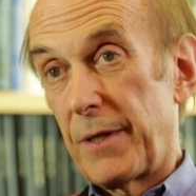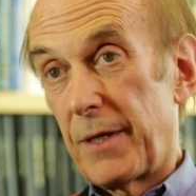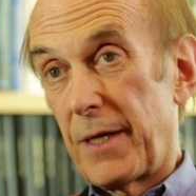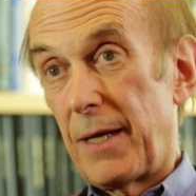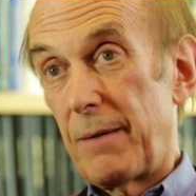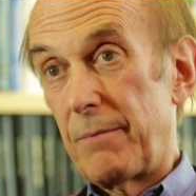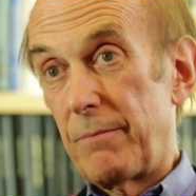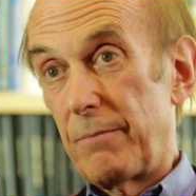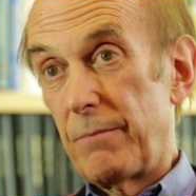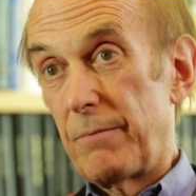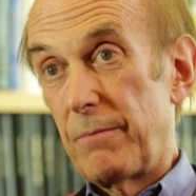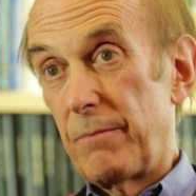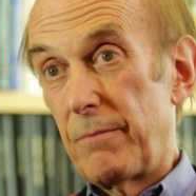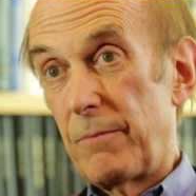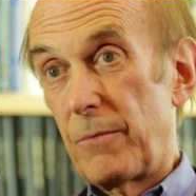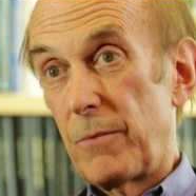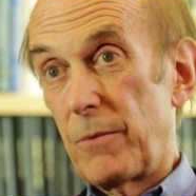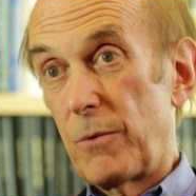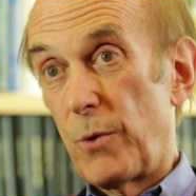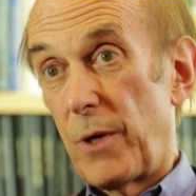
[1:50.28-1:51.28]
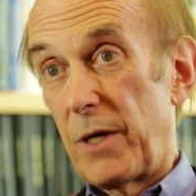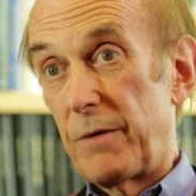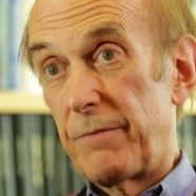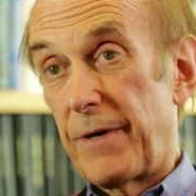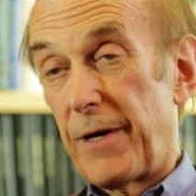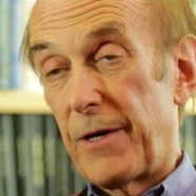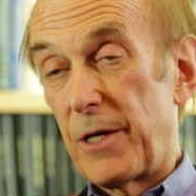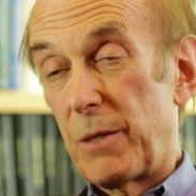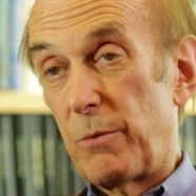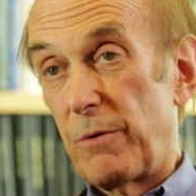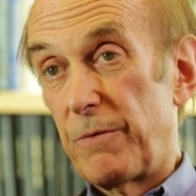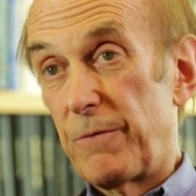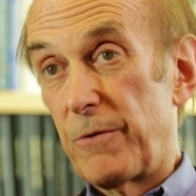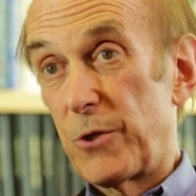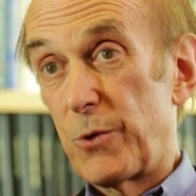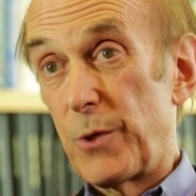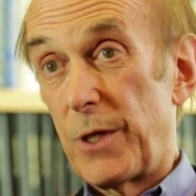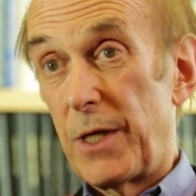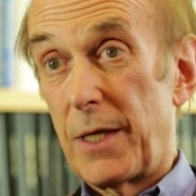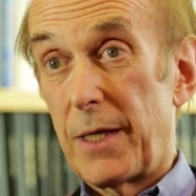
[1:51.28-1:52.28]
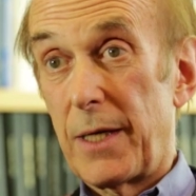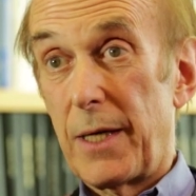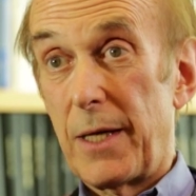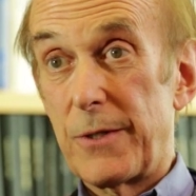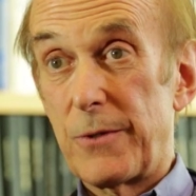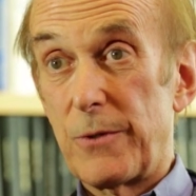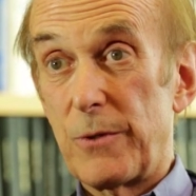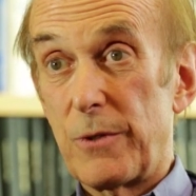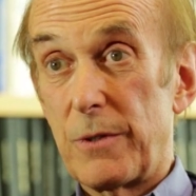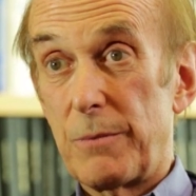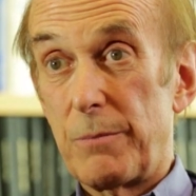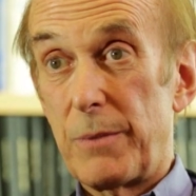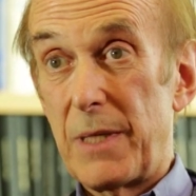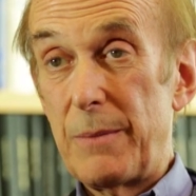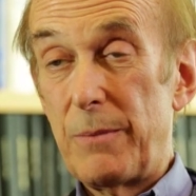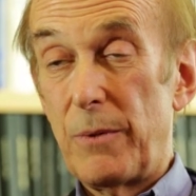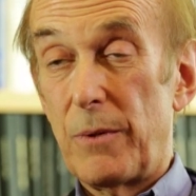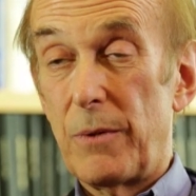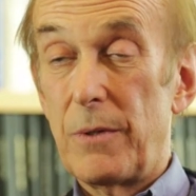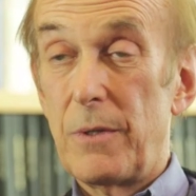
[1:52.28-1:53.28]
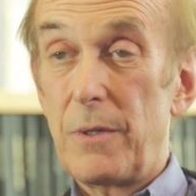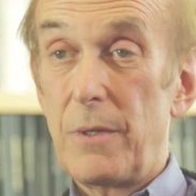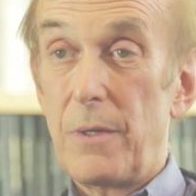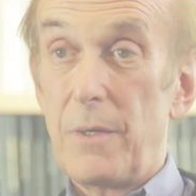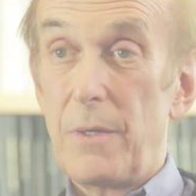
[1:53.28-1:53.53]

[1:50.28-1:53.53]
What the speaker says: became quite valuable for treating cancer in people.